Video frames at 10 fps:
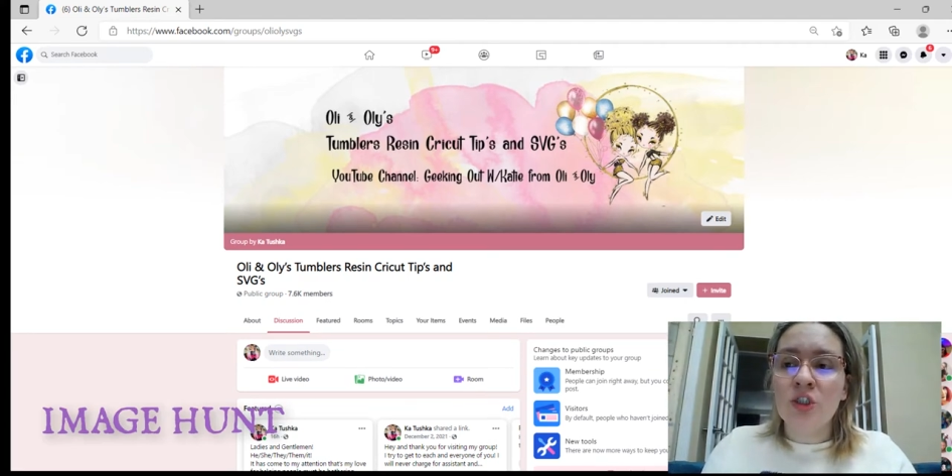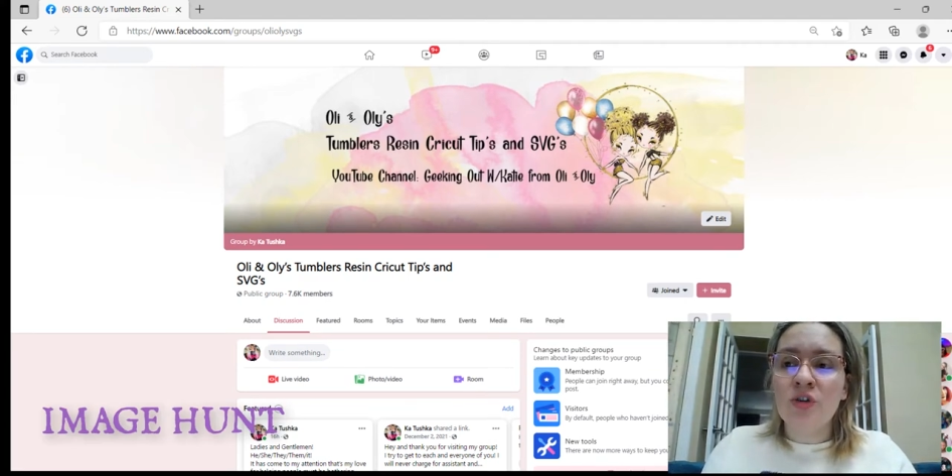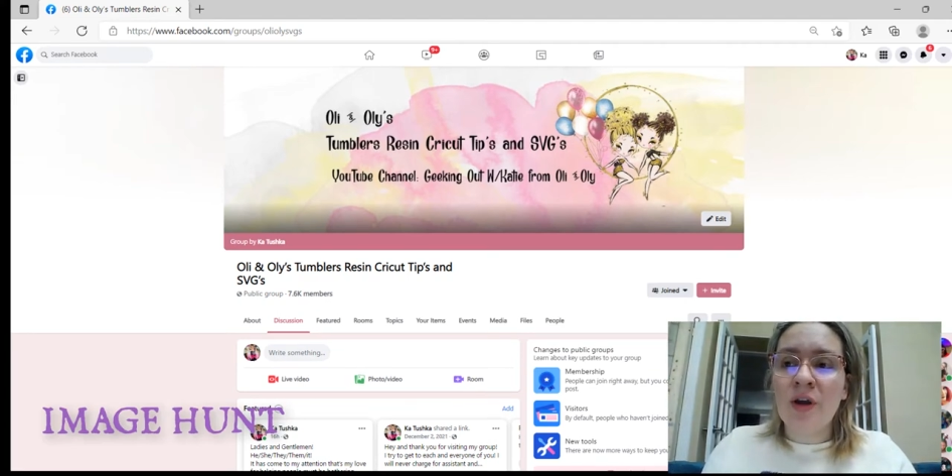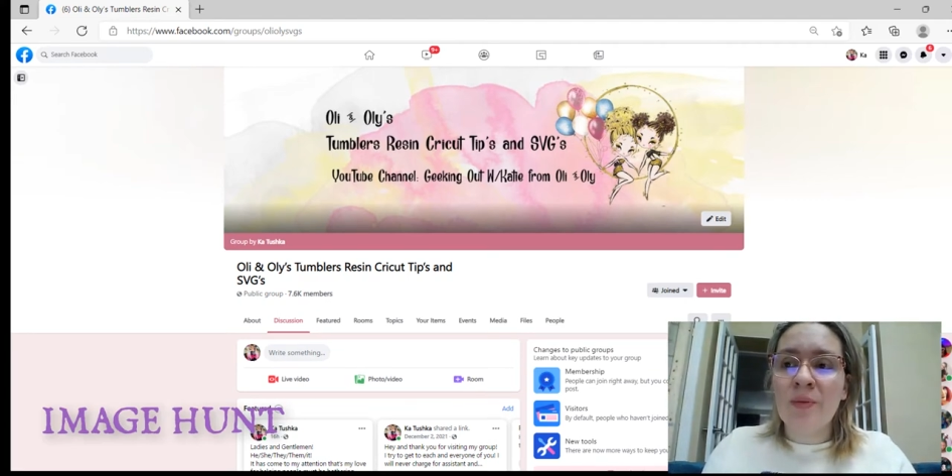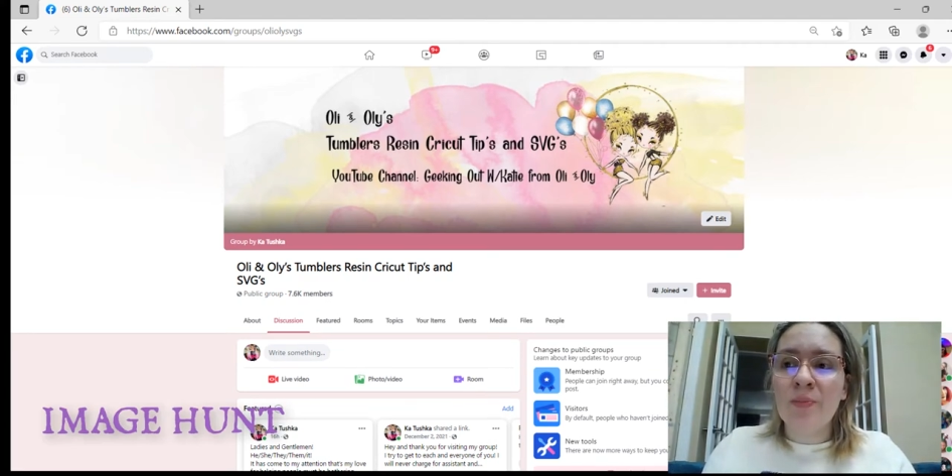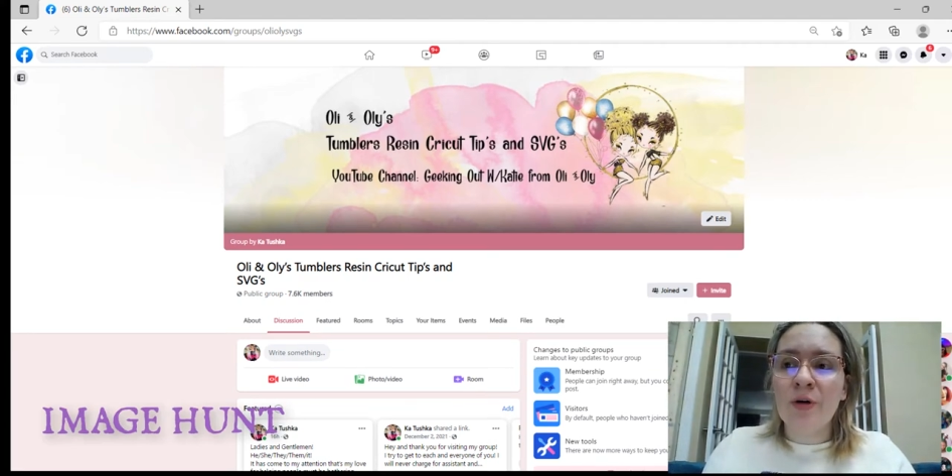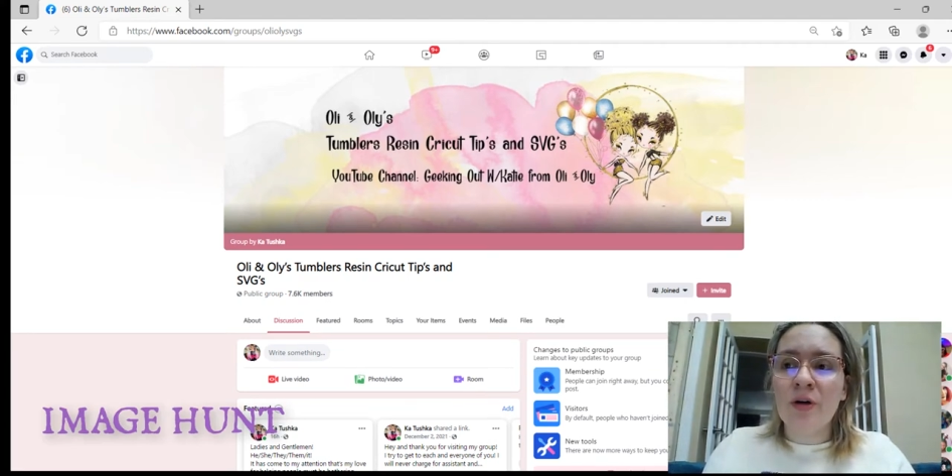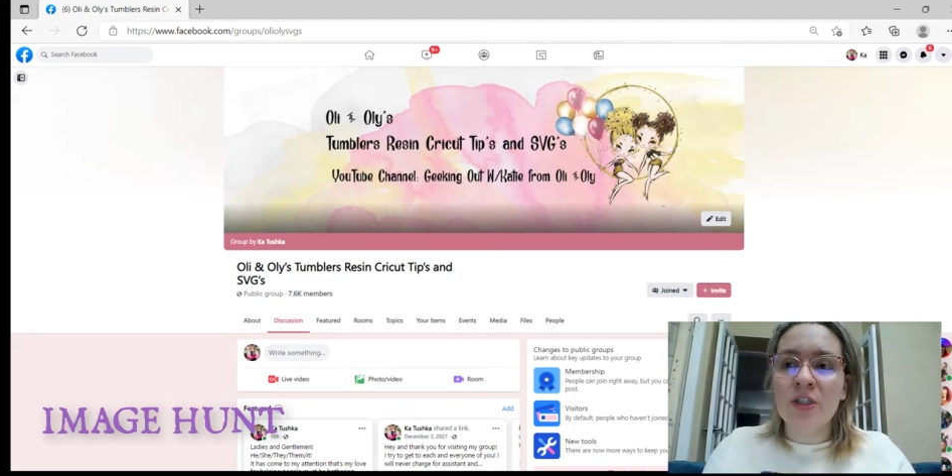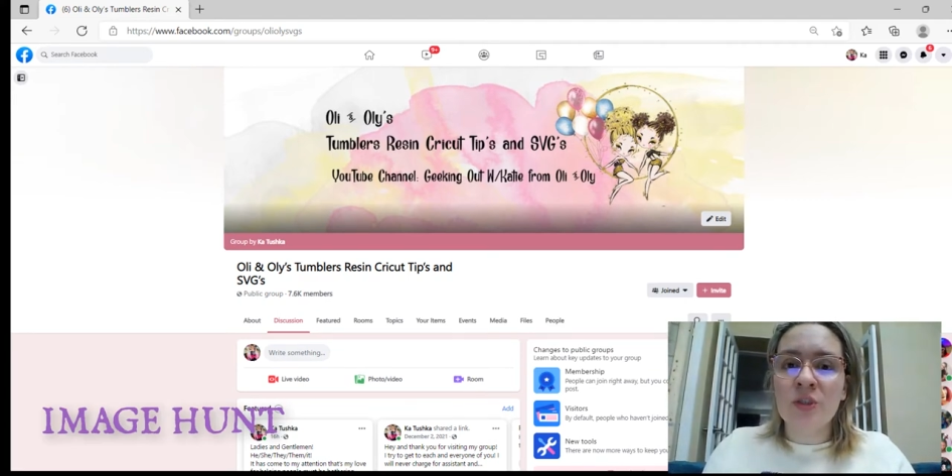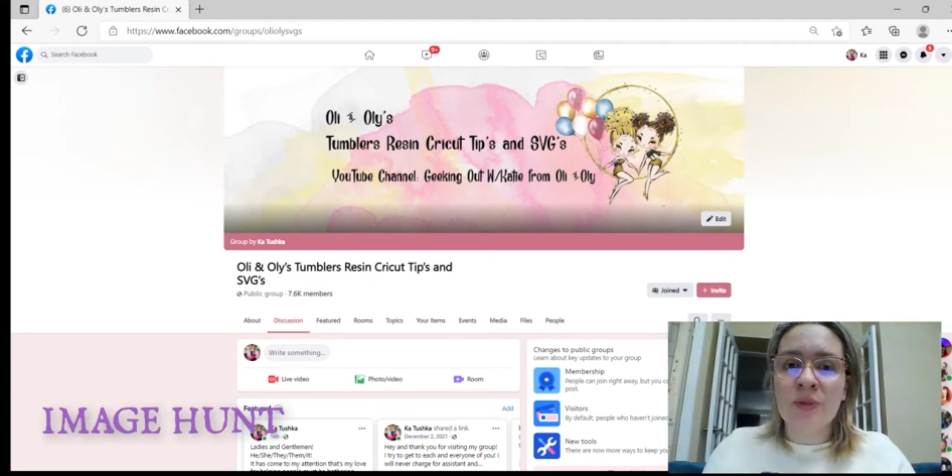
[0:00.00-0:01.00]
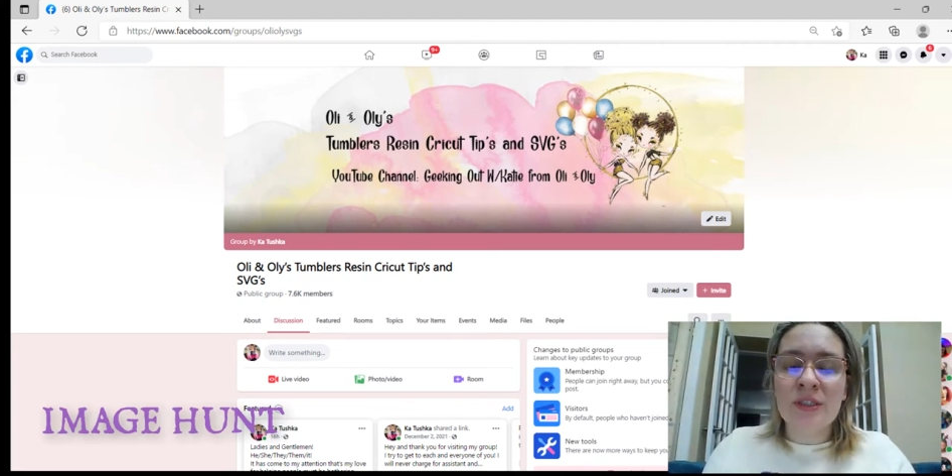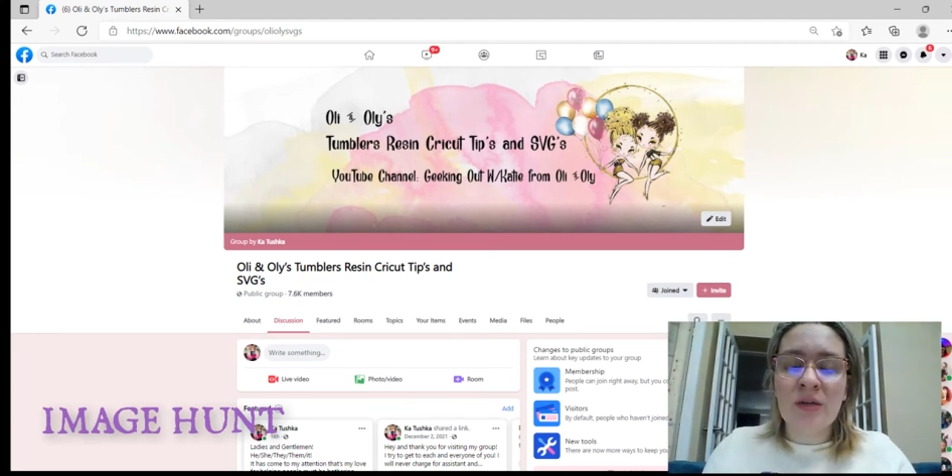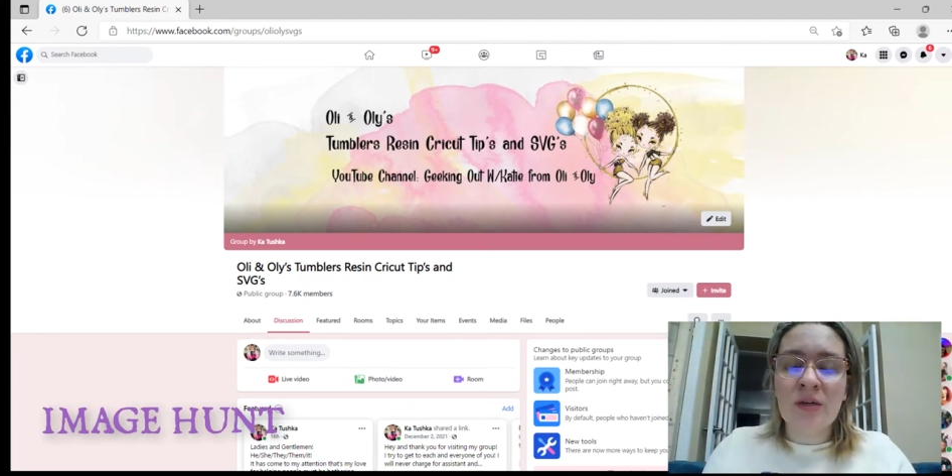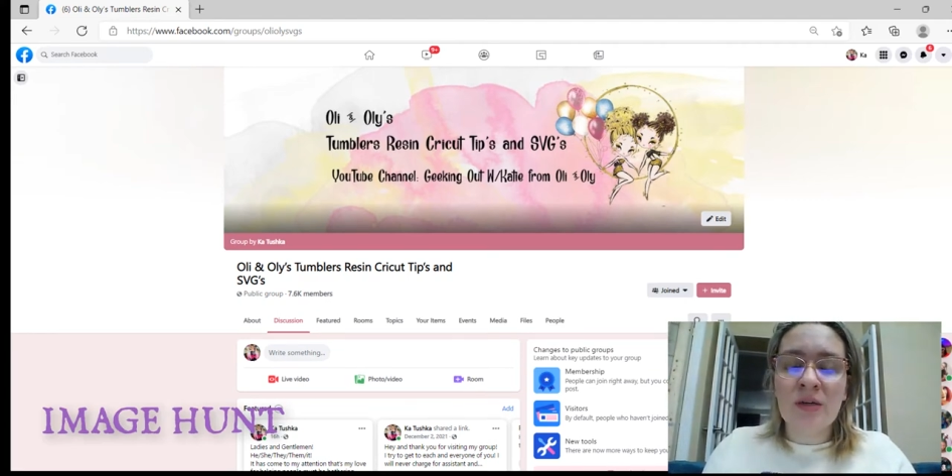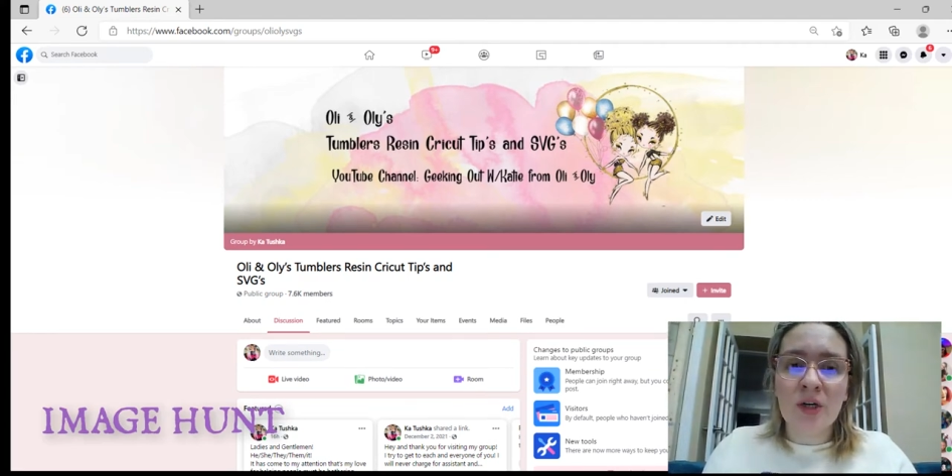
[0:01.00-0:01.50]
try to put onto a
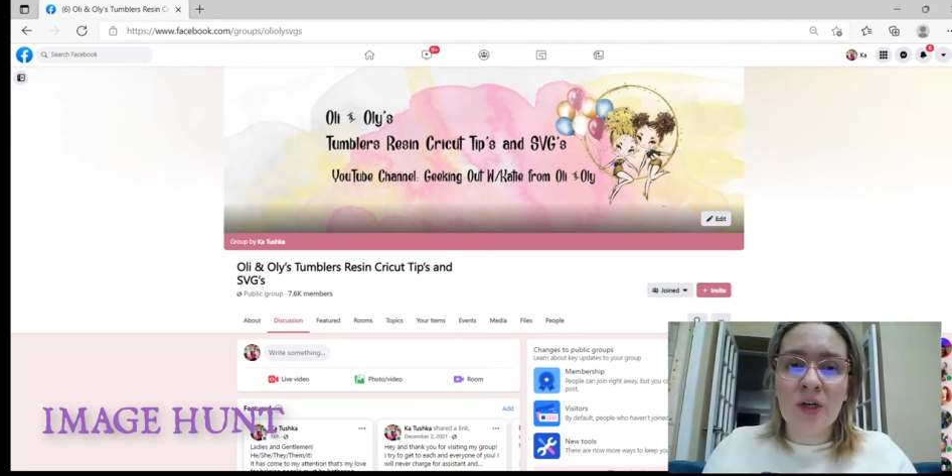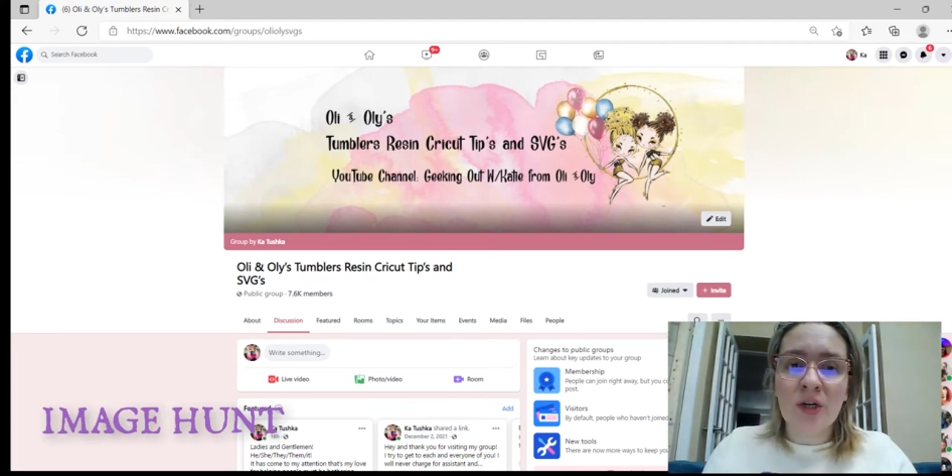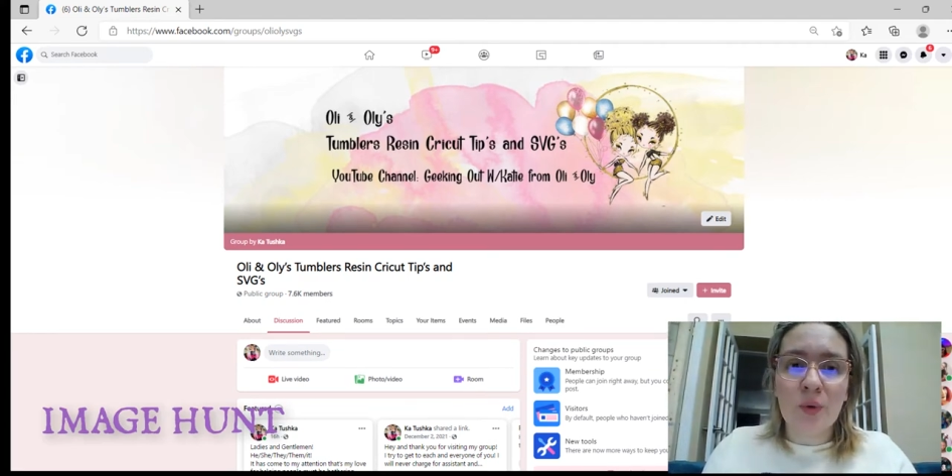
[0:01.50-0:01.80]
Tumblr